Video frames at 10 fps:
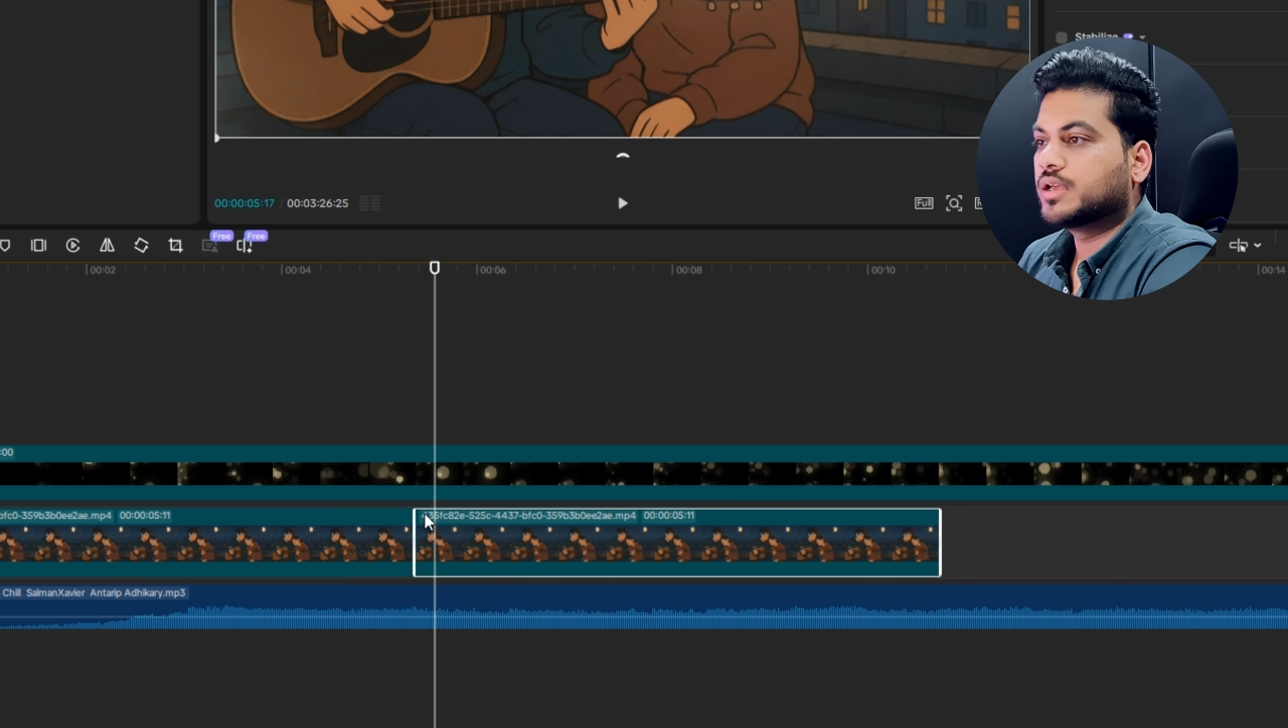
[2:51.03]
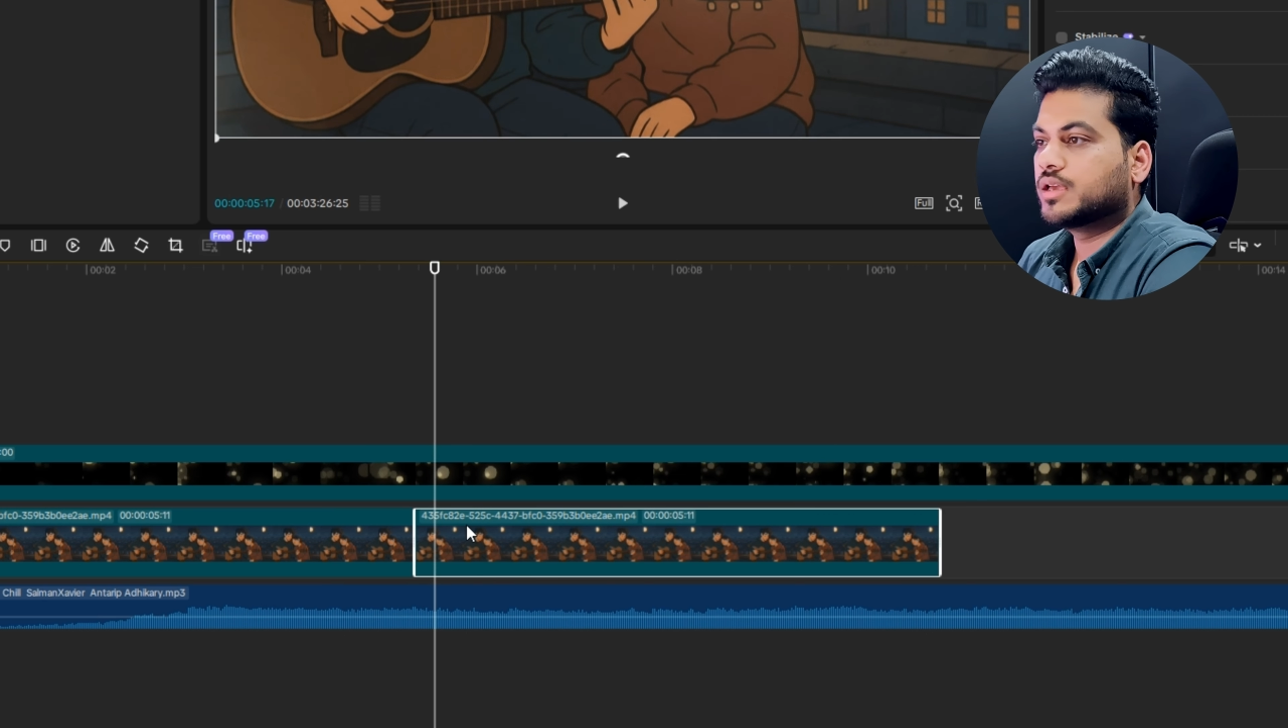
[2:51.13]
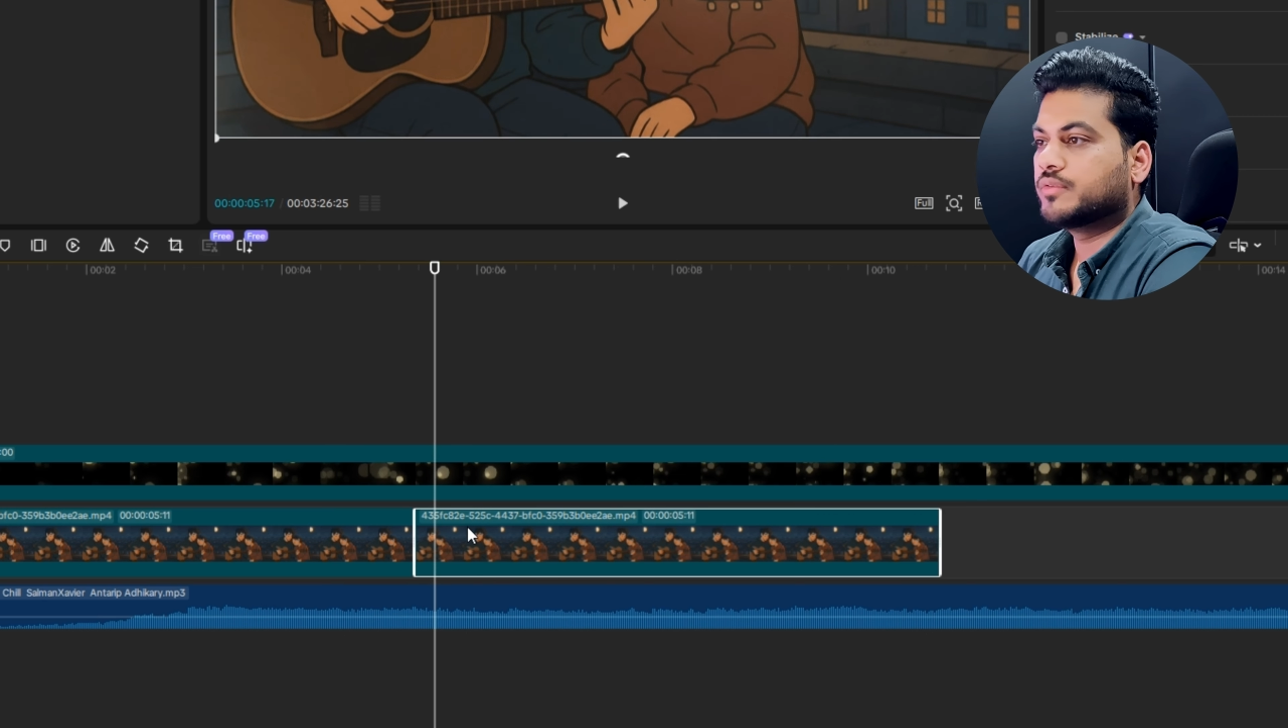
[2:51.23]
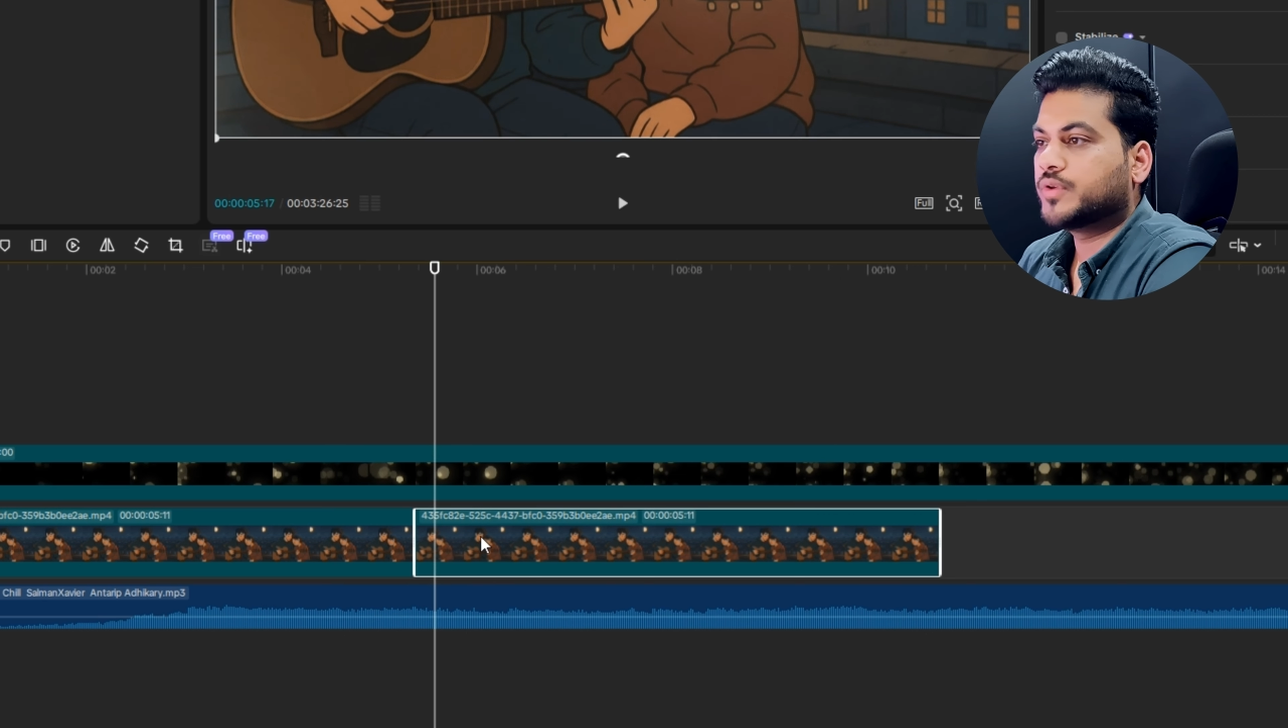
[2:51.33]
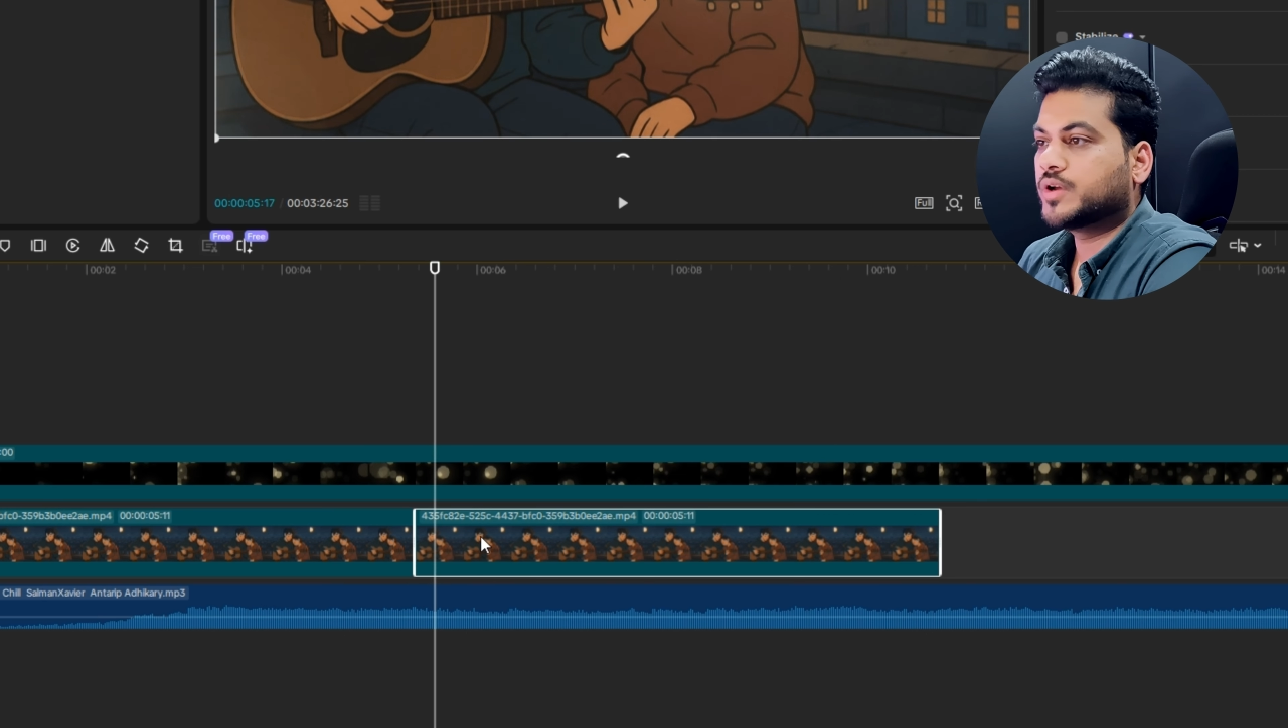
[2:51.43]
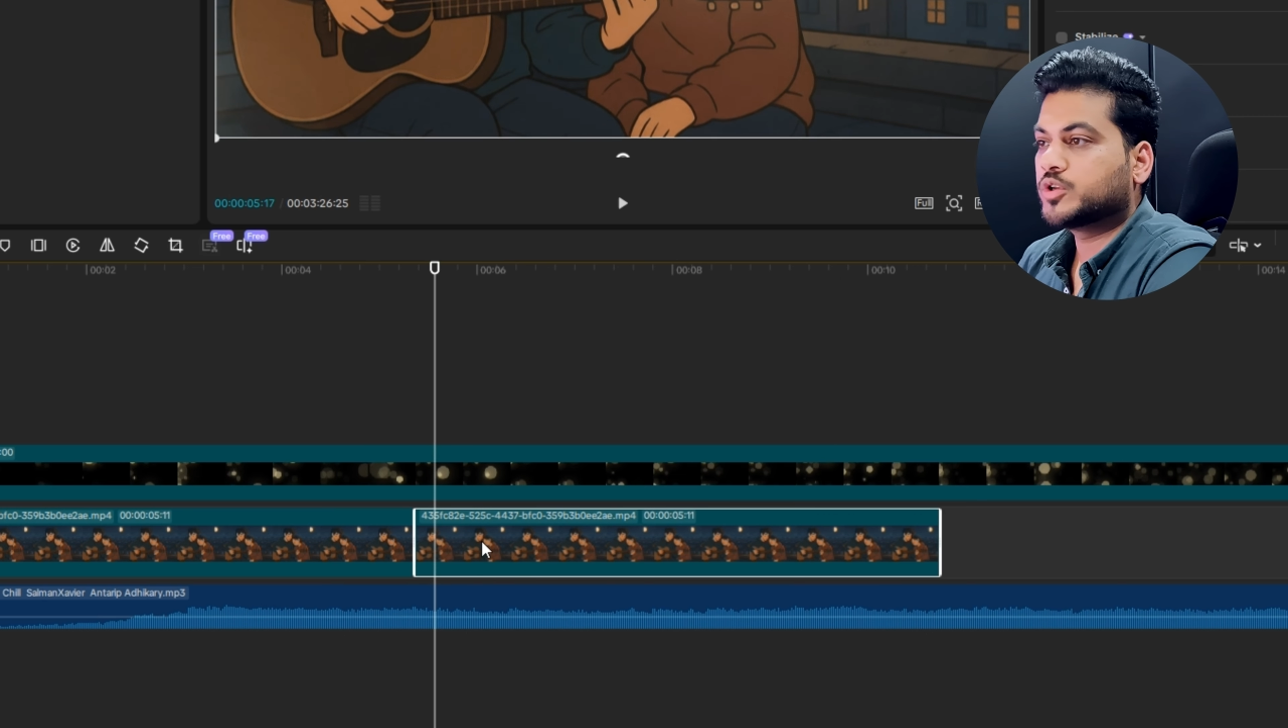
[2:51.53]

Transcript: If you are